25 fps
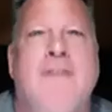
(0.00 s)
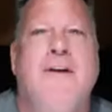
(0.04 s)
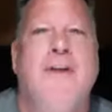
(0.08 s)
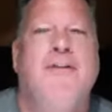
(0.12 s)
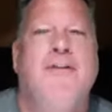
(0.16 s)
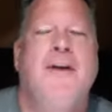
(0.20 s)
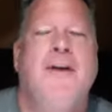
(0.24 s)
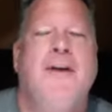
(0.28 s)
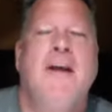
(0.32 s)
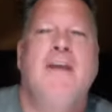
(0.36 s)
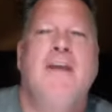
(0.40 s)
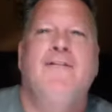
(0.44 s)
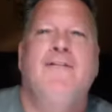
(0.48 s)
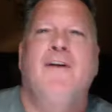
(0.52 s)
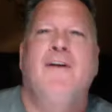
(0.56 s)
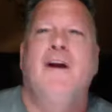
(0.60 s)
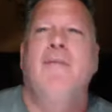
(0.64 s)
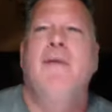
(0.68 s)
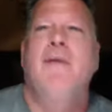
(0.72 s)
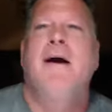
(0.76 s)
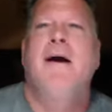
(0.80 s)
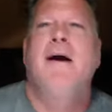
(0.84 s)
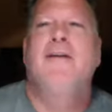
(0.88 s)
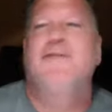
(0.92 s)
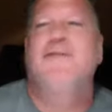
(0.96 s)
Thank you very
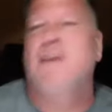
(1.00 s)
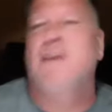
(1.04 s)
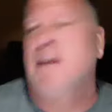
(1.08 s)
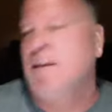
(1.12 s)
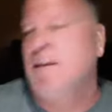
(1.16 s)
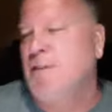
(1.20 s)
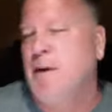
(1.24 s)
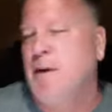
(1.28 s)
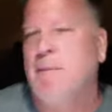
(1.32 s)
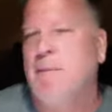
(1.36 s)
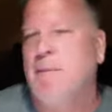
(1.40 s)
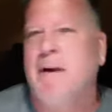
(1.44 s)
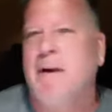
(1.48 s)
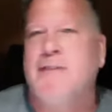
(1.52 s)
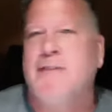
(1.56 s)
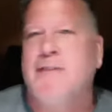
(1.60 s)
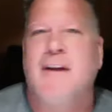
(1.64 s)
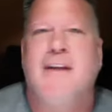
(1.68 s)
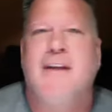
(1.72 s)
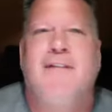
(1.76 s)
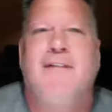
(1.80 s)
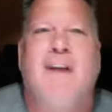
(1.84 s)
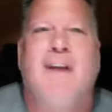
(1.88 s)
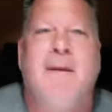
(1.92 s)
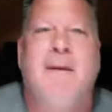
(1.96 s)
much. Thank you very much. Thank
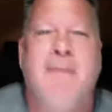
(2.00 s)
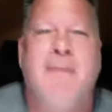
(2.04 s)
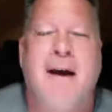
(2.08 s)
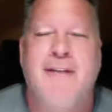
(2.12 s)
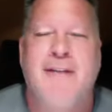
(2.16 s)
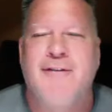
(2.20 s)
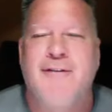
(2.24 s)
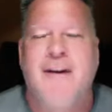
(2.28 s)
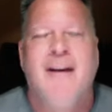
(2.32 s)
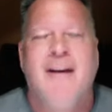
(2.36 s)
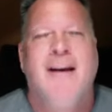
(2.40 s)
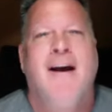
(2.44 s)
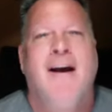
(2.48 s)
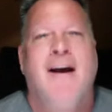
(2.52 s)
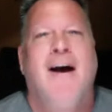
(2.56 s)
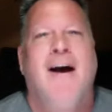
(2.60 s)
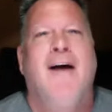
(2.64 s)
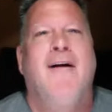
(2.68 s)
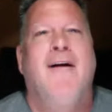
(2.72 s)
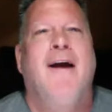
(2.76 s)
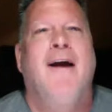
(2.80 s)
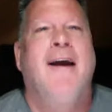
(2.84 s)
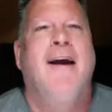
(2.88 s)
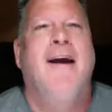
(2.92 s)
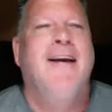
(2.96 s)
you very much. All
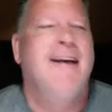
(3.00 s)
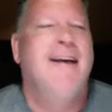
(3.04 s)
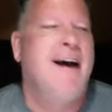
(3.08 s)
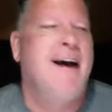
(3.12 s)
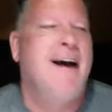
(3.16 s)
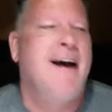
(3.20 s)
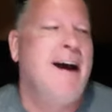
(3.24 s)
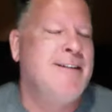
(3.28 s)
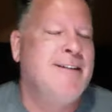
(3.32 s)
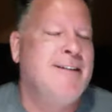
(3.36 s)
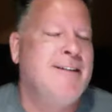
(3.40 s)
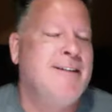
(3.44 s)
right, guys.